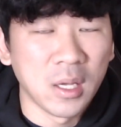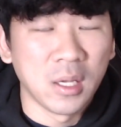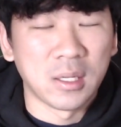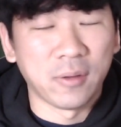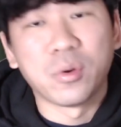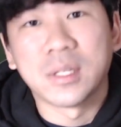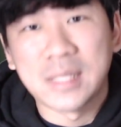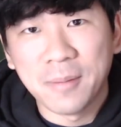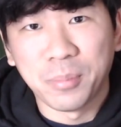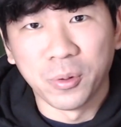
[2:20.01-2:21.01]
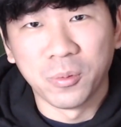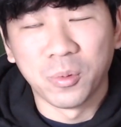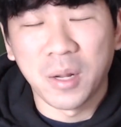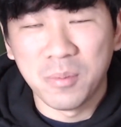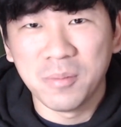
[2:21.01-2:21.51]
Now, for example,
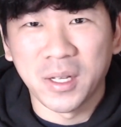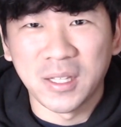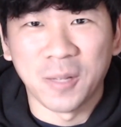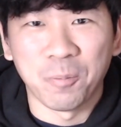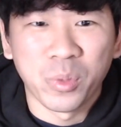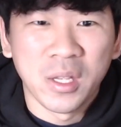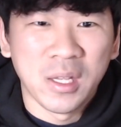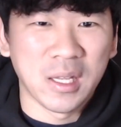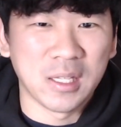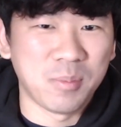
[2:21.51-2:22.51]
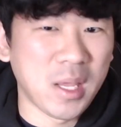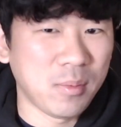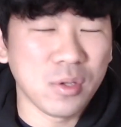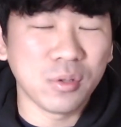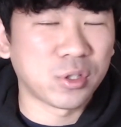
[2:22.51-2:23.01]
what I mean by that is
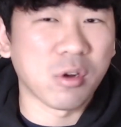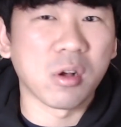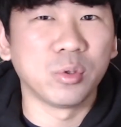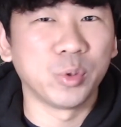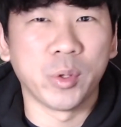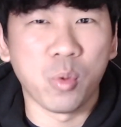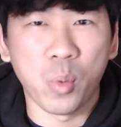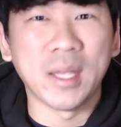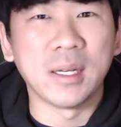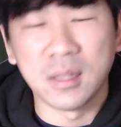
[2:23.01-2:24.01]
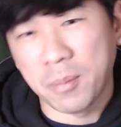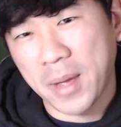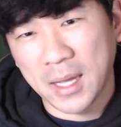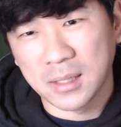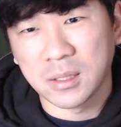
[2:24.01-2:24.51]
maybe you struggled with weight in the
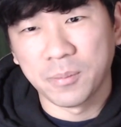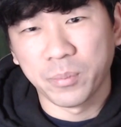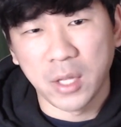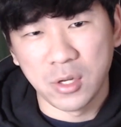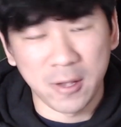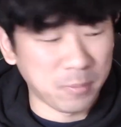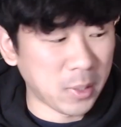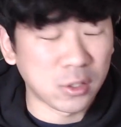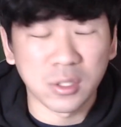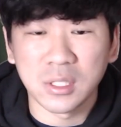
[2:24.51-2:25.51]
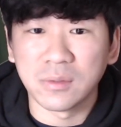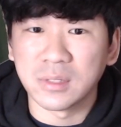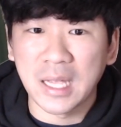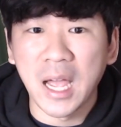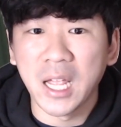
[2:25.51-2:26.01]
past, and you have pictures of
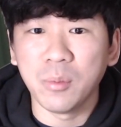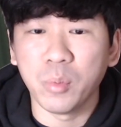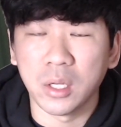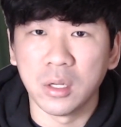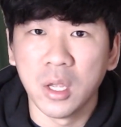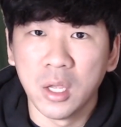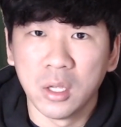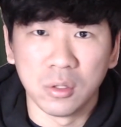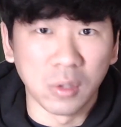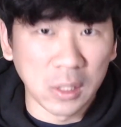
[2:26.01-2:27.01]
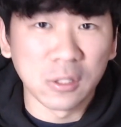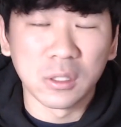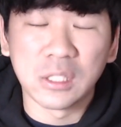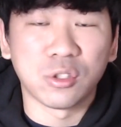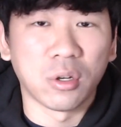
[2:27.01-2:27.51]
a time when you
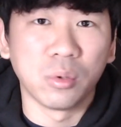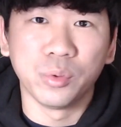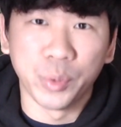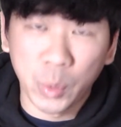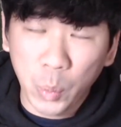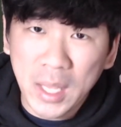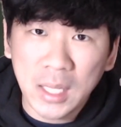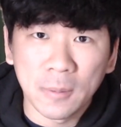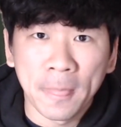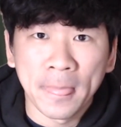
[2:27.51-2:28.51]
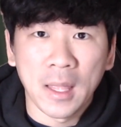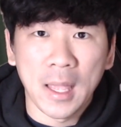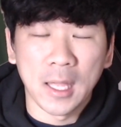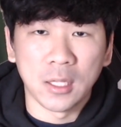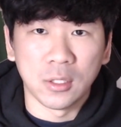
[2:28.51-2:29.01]
clearly struggled with weight,
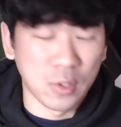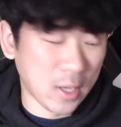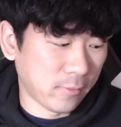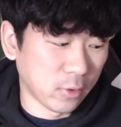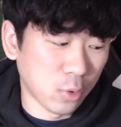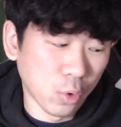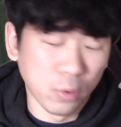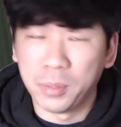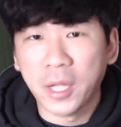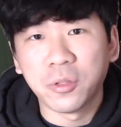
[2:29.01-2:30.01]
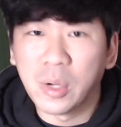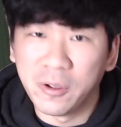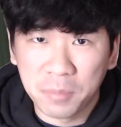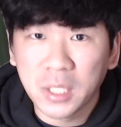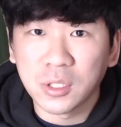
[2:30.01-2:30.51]
and you have a whole plethora
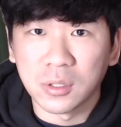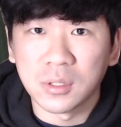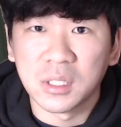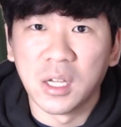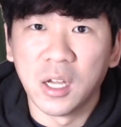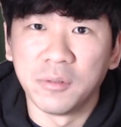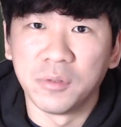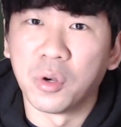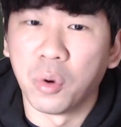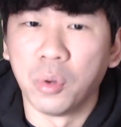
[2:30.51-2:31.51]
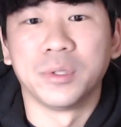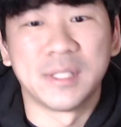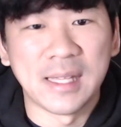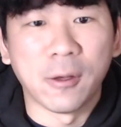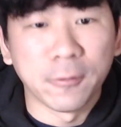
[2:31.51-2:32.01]
of pictures of your old
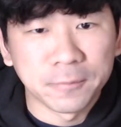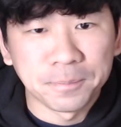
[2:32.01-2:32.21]
self.